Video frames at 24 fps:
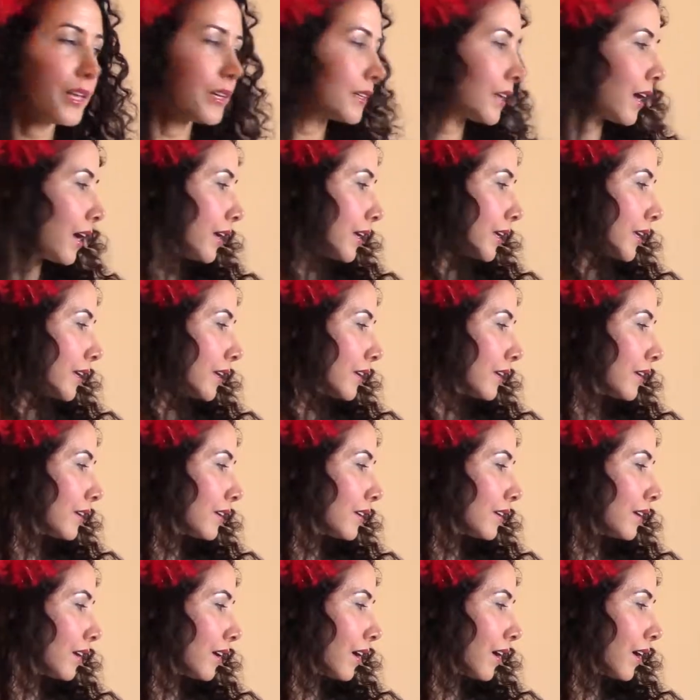I
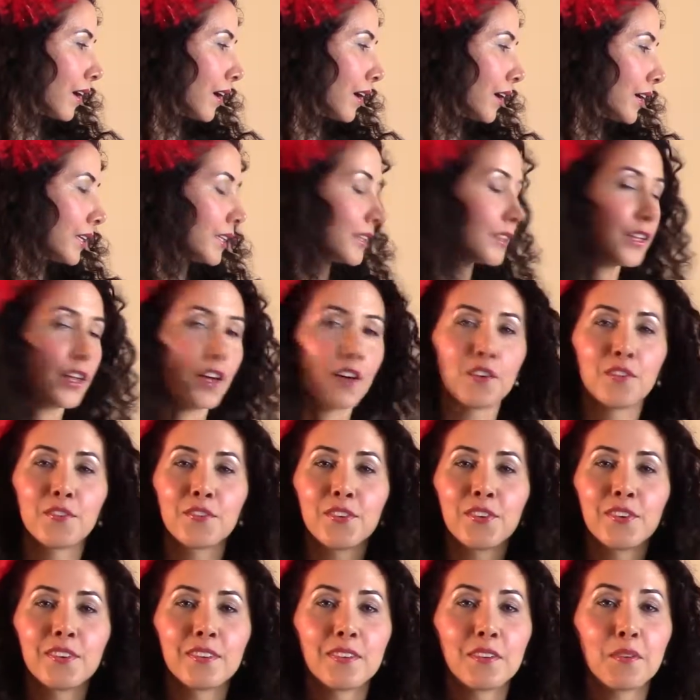love
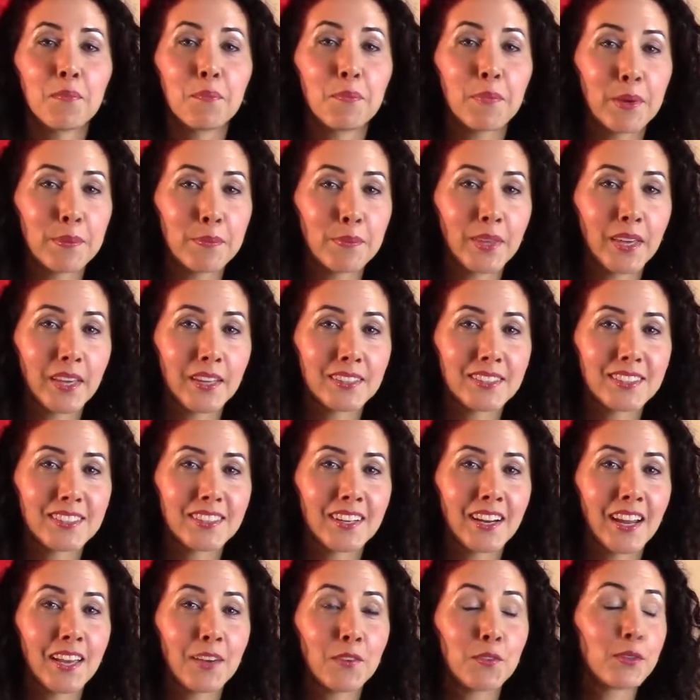my plants. And
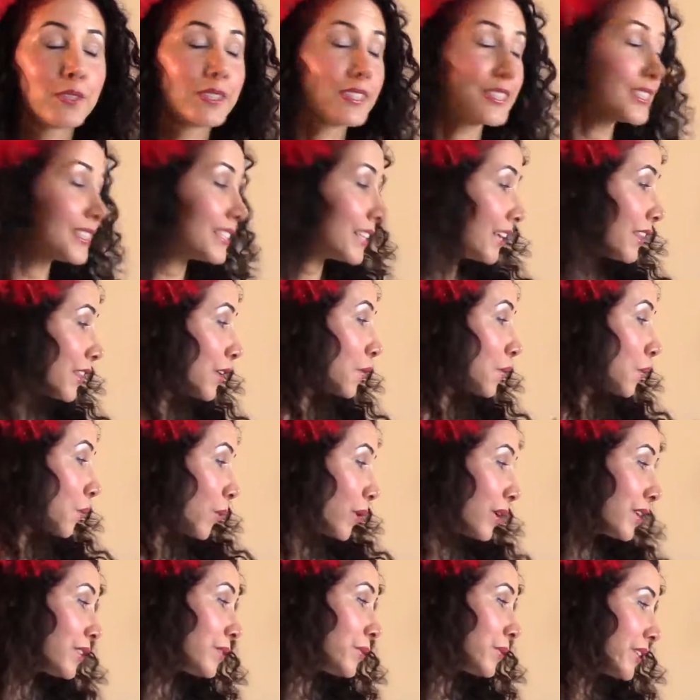I would say that one
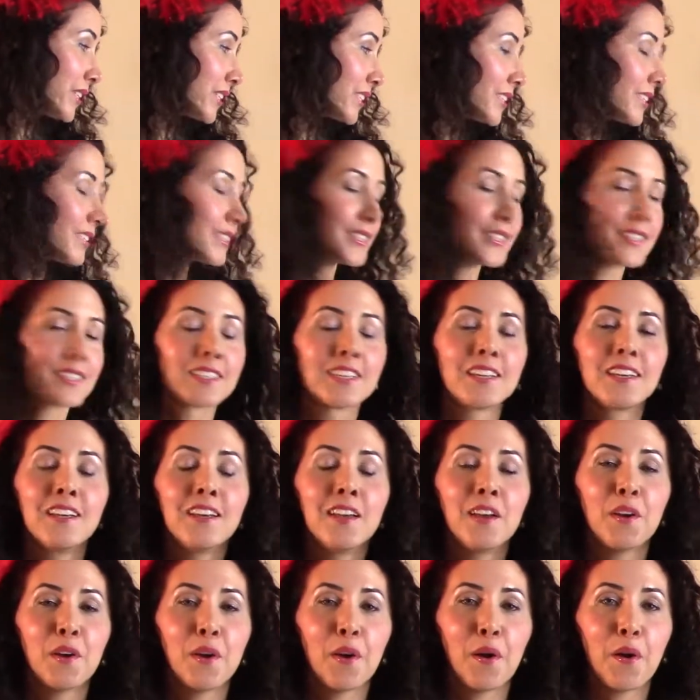of the reasons
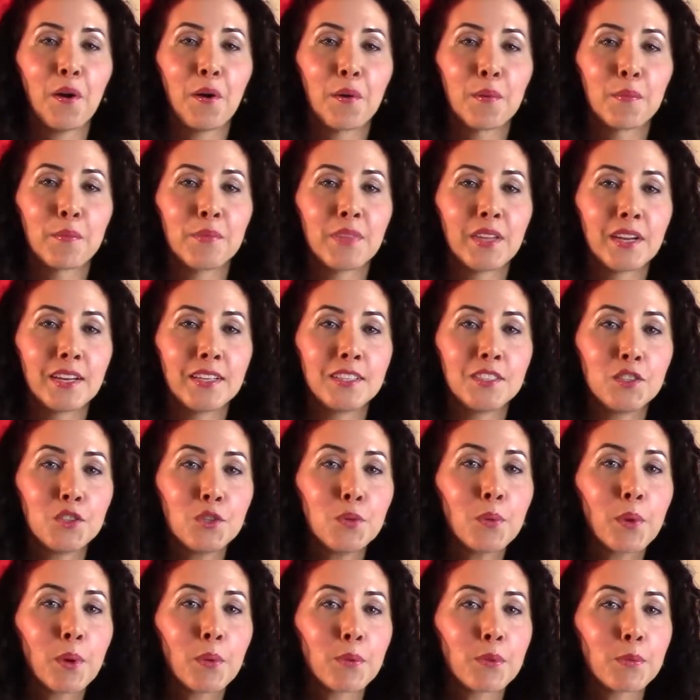that I do
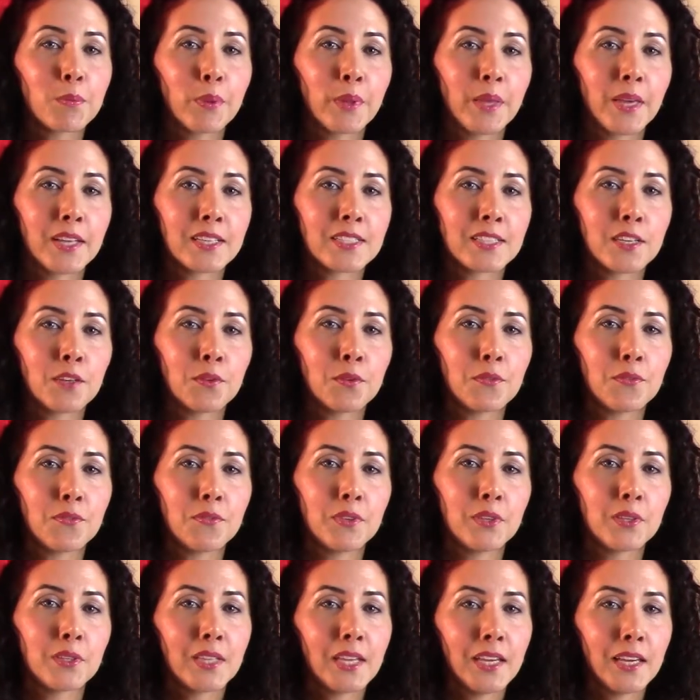well with plants, I don't
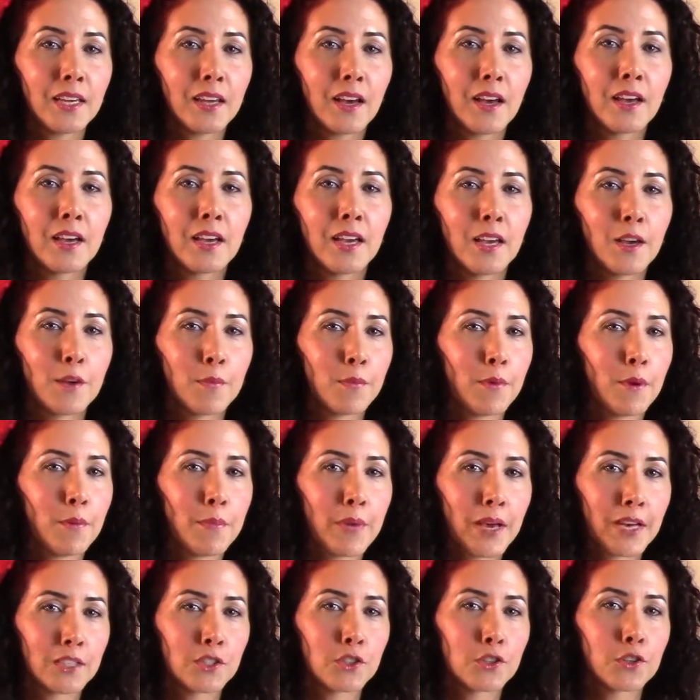feel like I am a
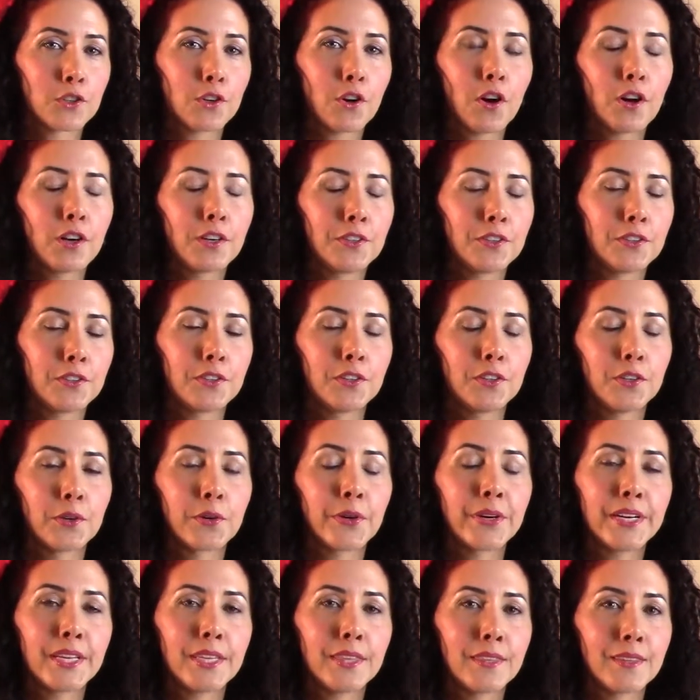master gardener or
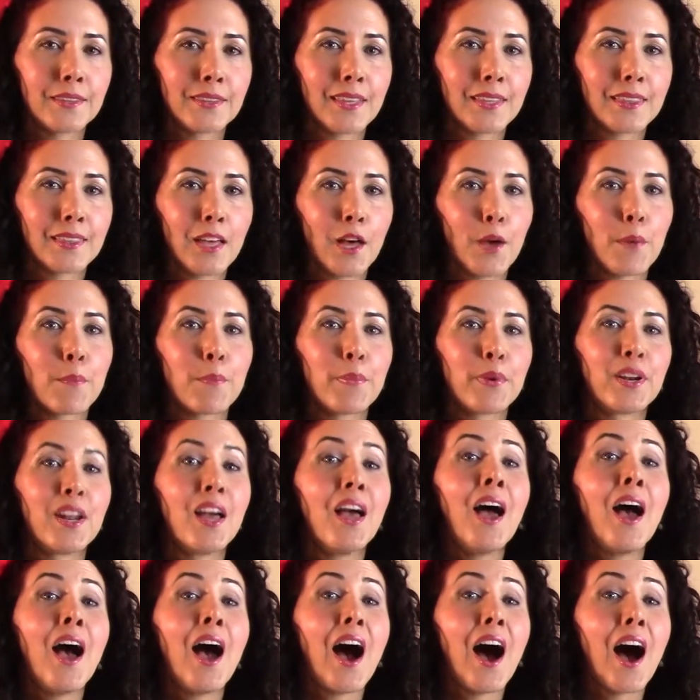anything like that, but
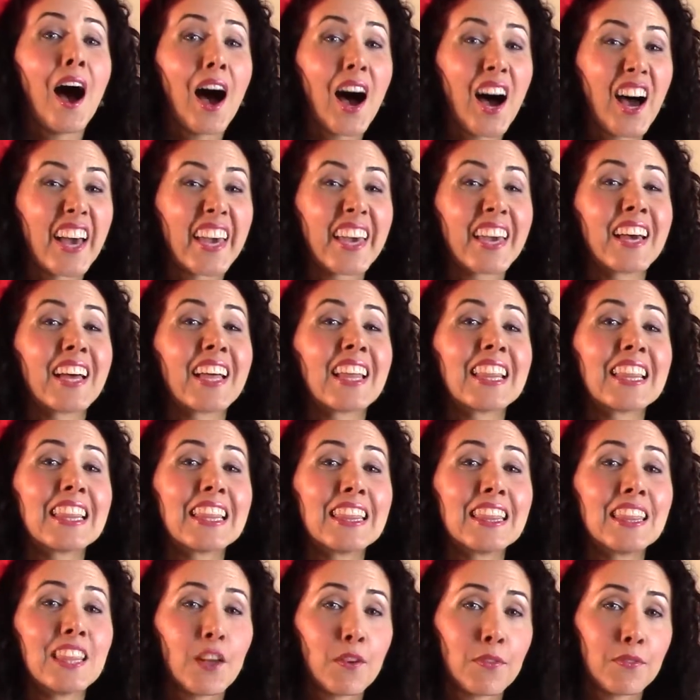I
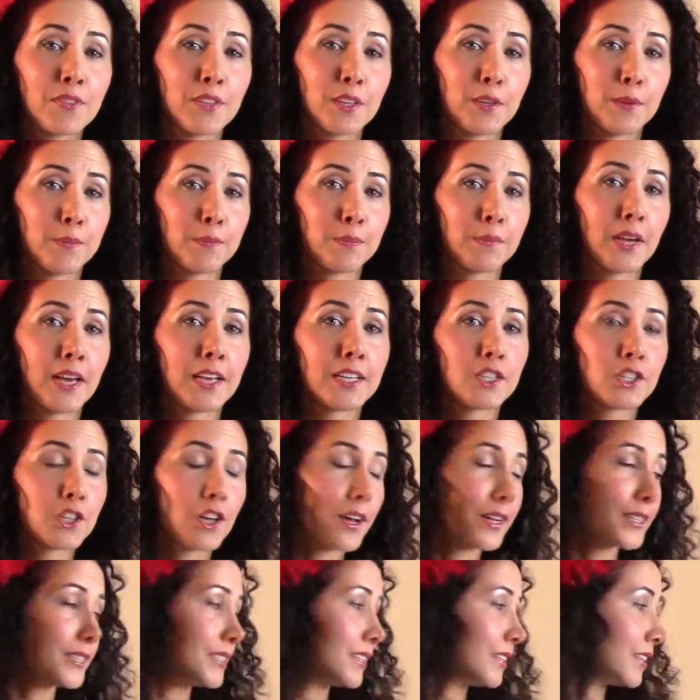love them. I
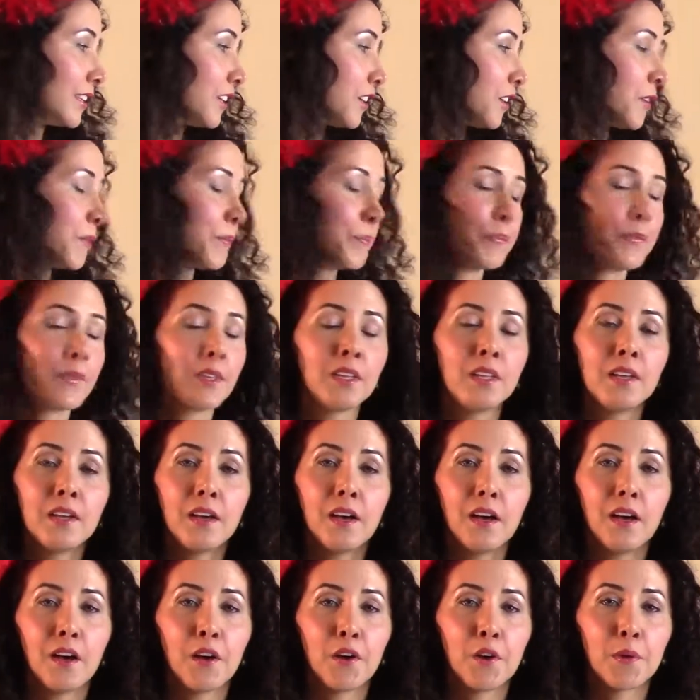talk to them,
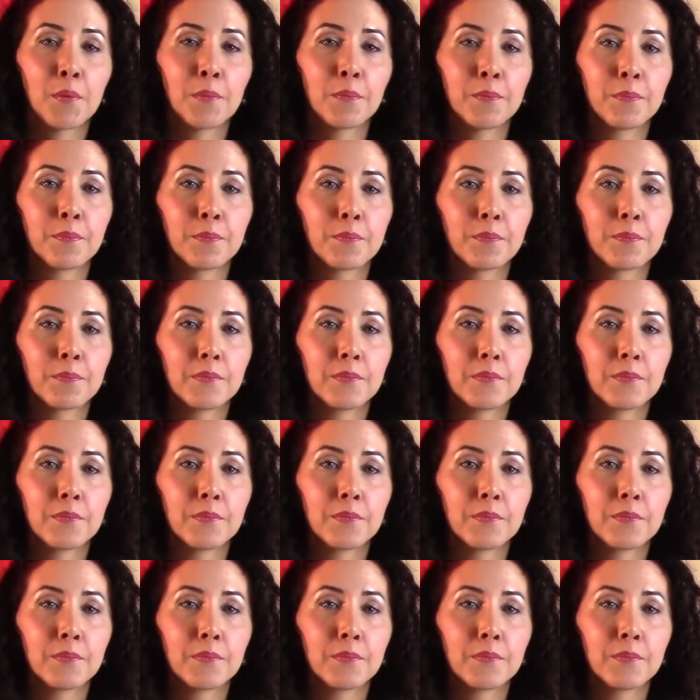the